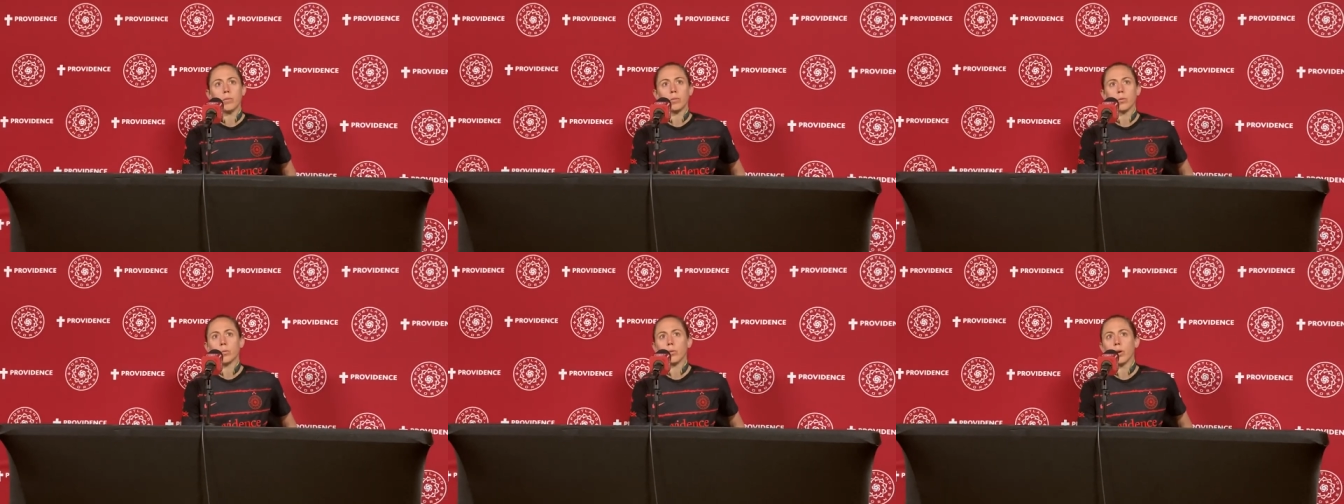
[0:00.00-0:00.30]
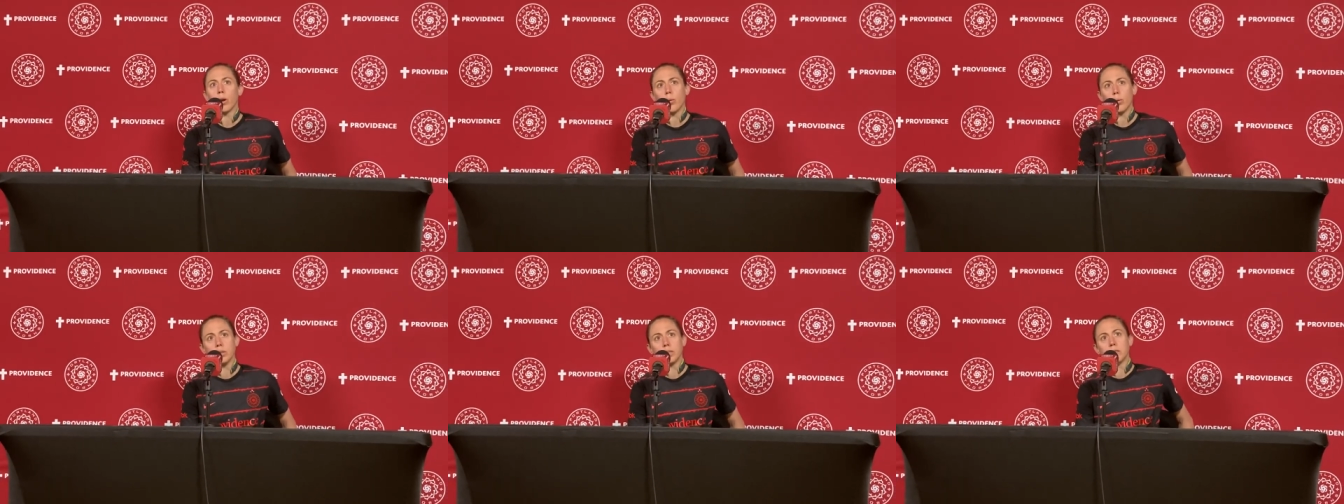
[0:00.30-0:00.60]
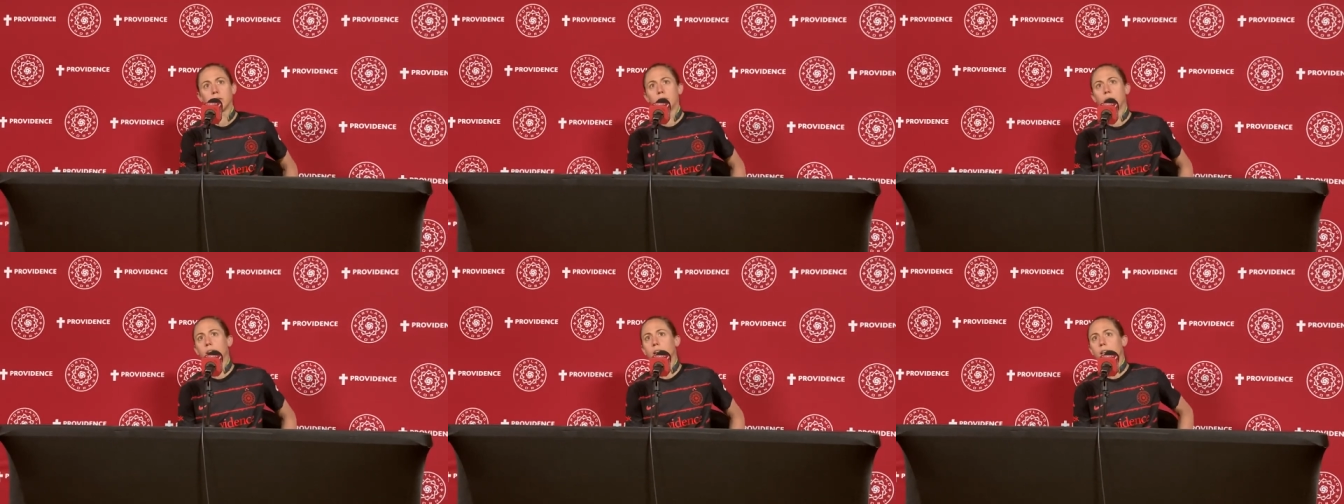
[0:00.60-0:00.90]
We always
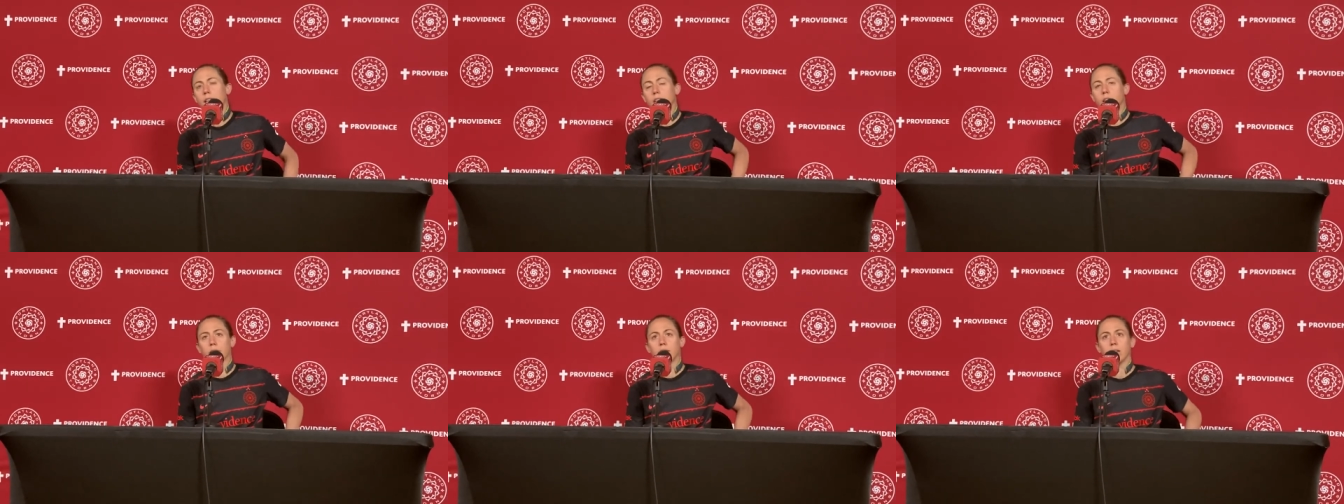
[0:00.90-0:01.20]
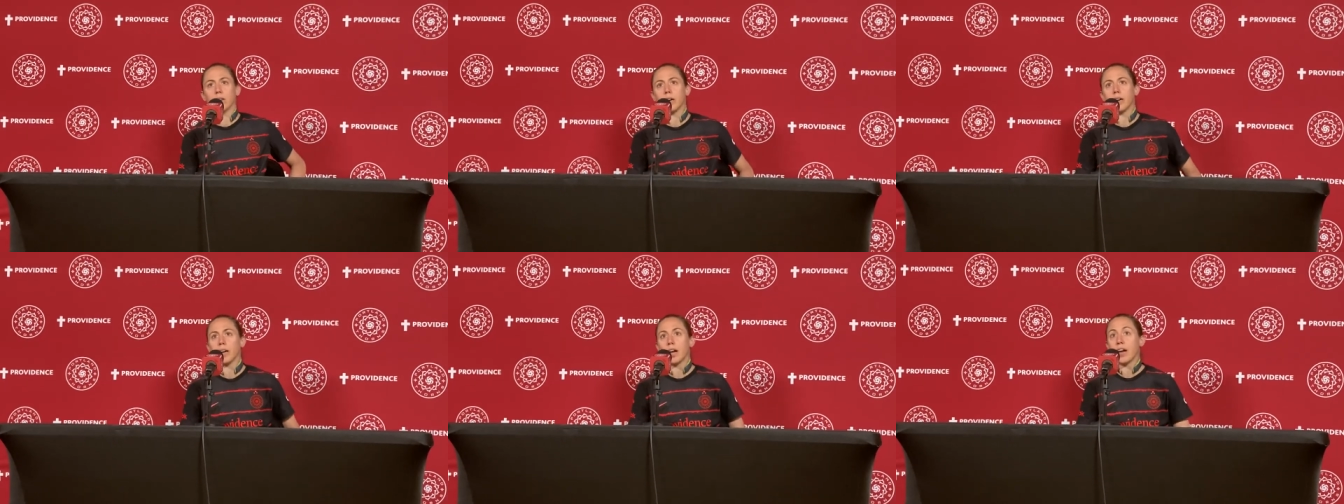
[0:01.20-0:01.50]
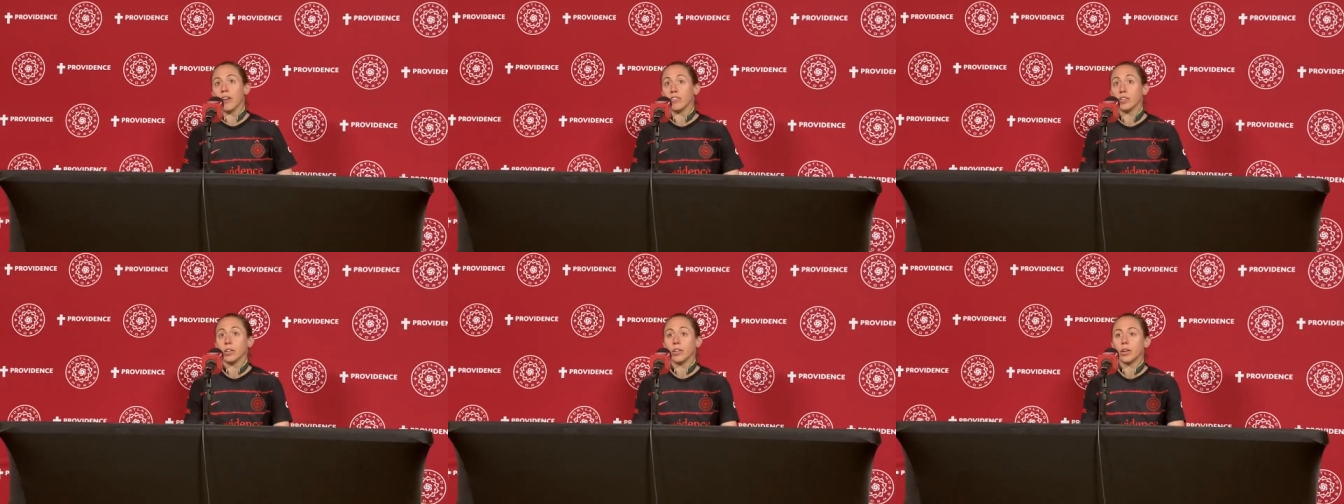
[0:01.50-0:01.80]
say that, like,
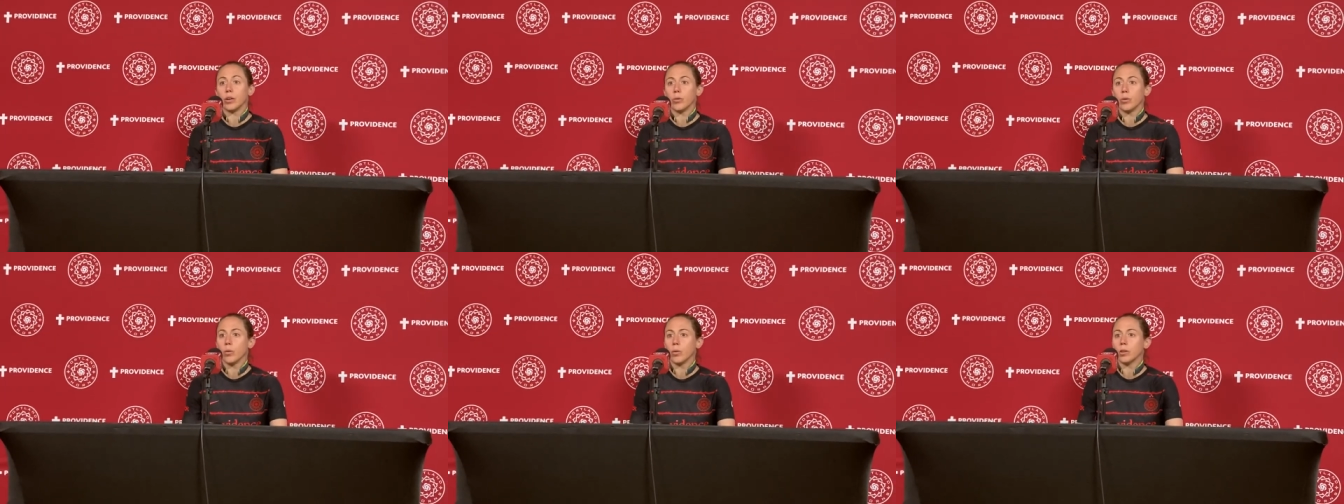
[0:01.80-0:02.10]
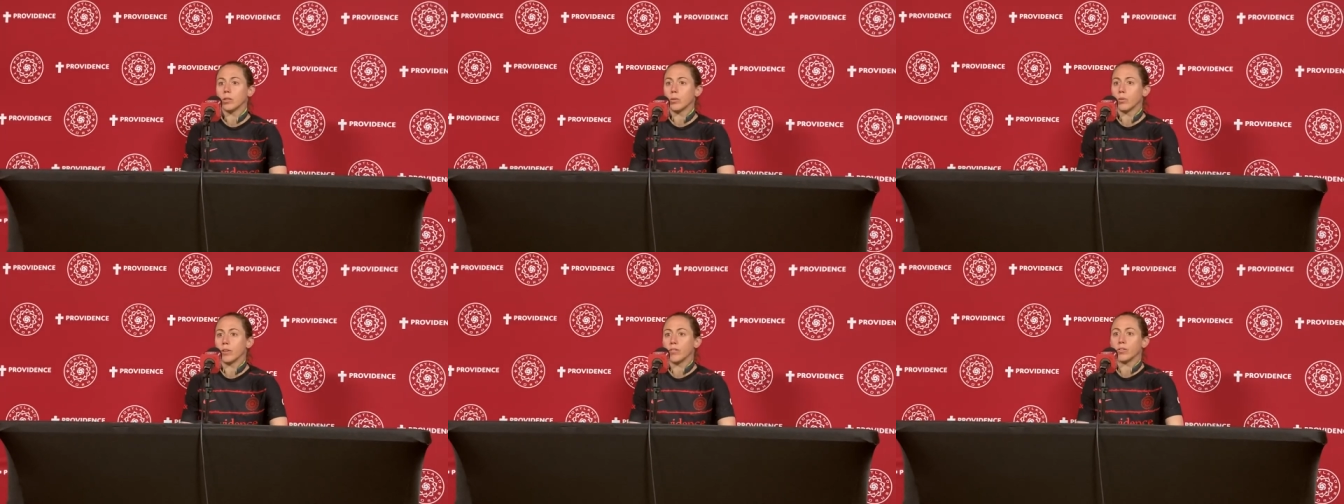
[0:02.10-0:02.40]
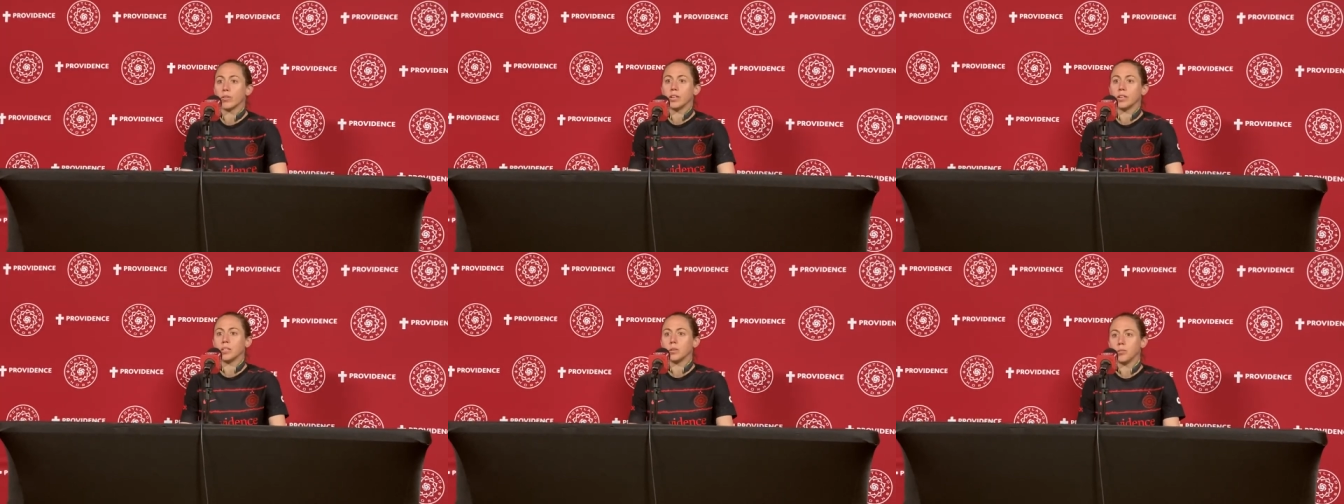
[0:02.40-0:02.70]
every year we want the
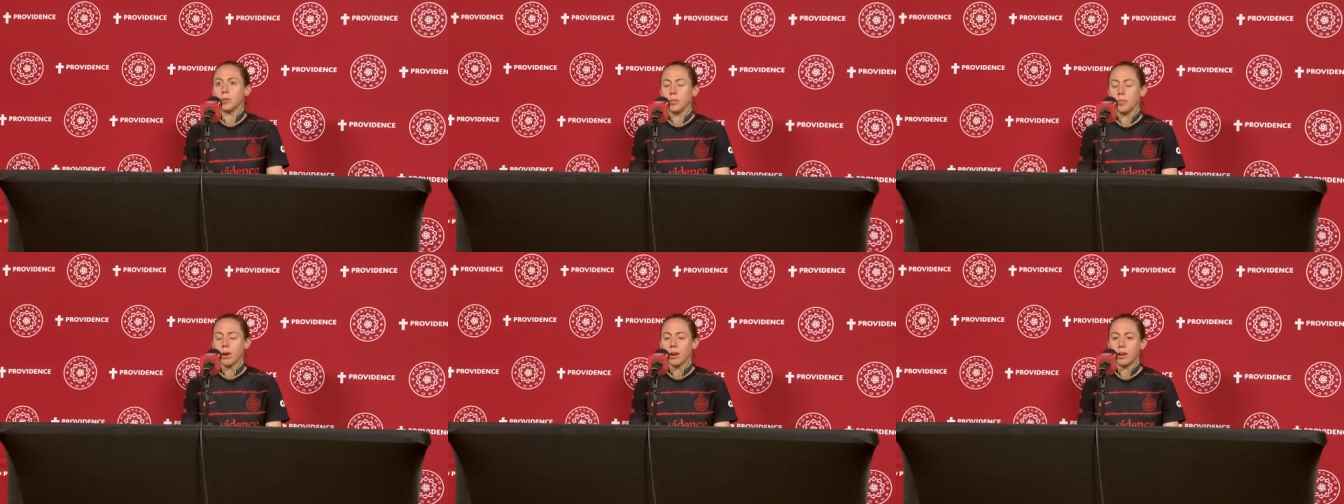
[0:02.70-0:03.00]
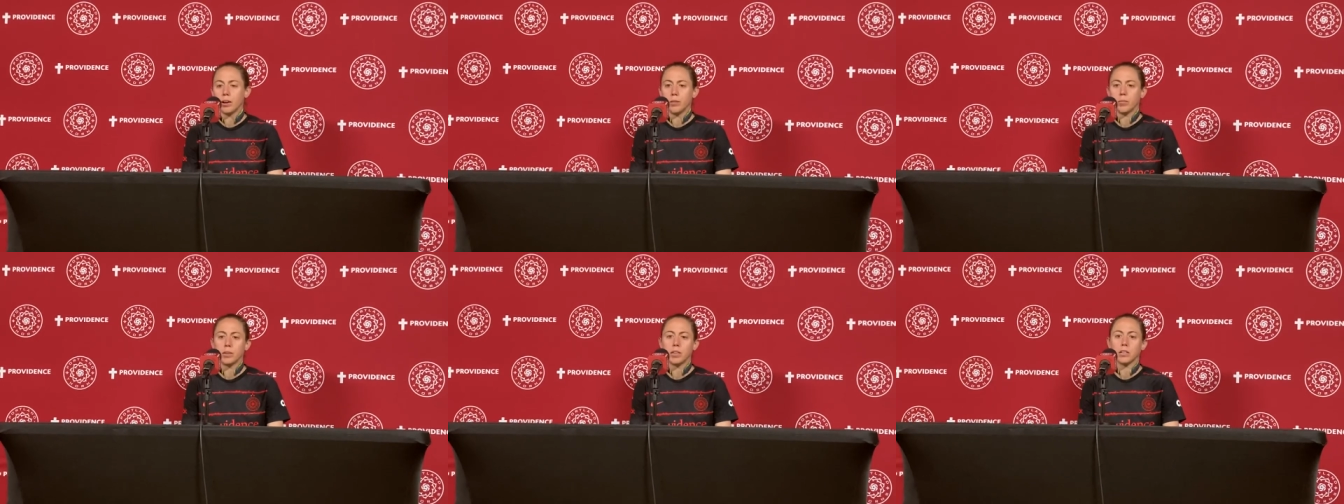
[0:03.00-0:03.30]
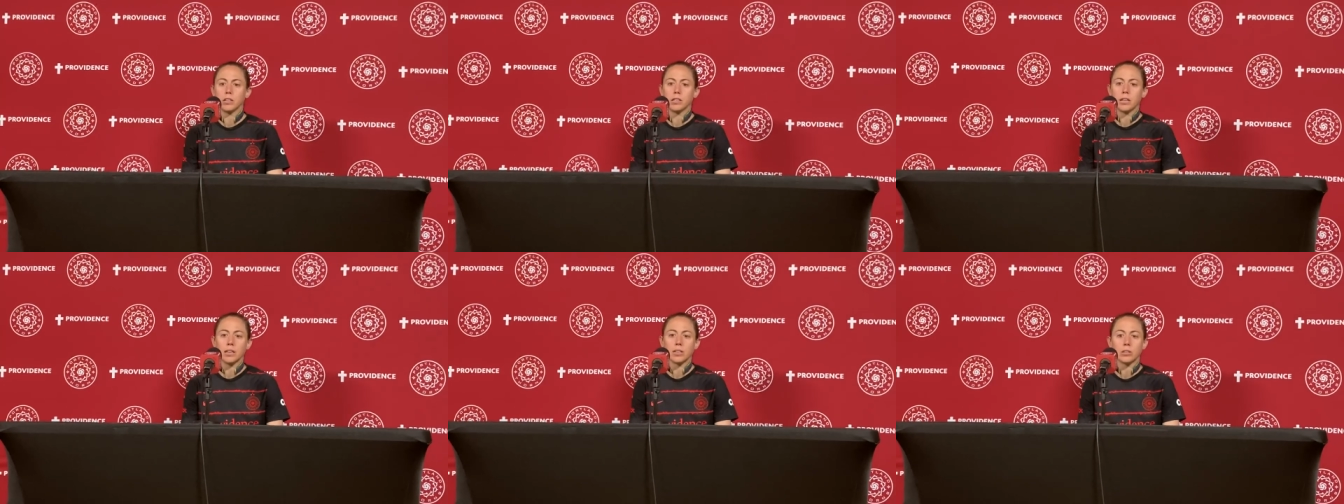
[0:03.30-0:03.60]
refereeing to be better
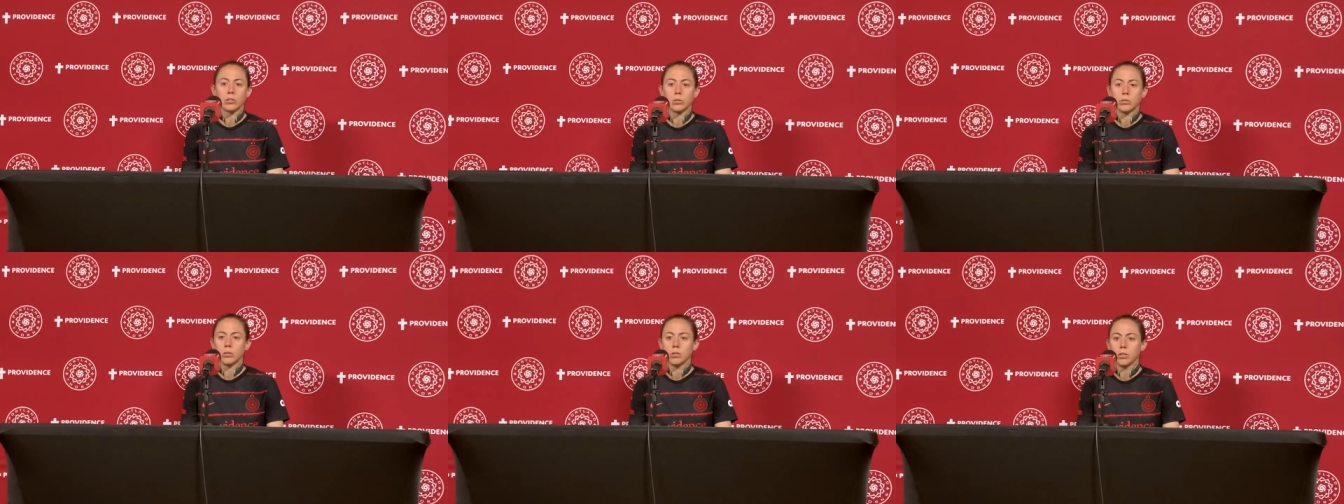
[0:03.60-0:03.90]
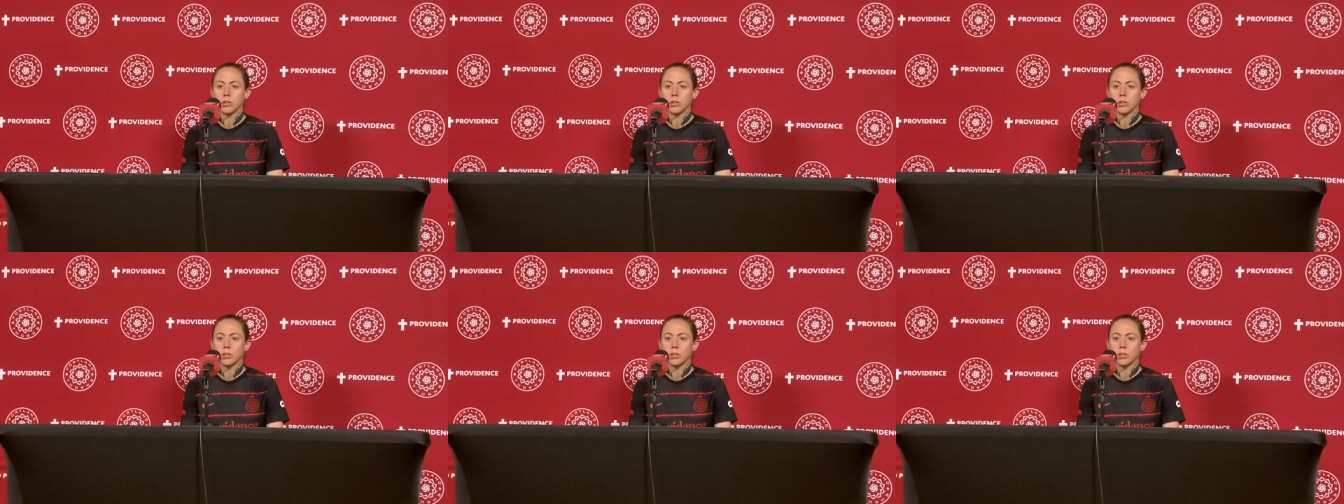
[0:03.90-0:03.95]
because that's